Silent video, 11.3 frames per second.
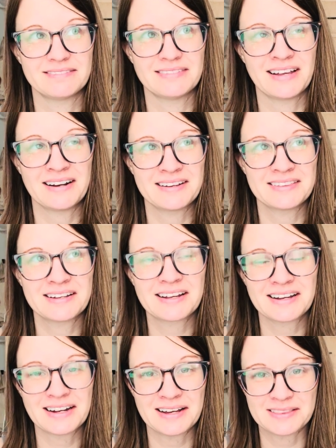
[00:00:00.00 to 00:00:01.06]
and I think I
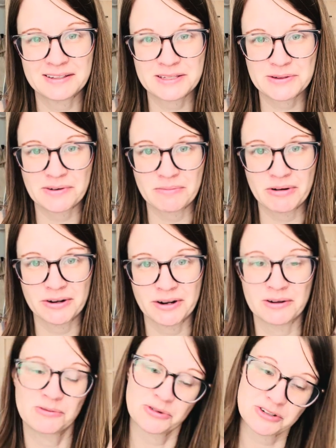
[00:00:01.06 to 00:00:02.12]
got this from her,
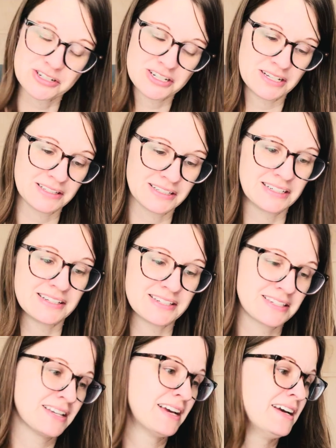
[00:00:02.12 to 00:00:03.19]
unfortunately, is,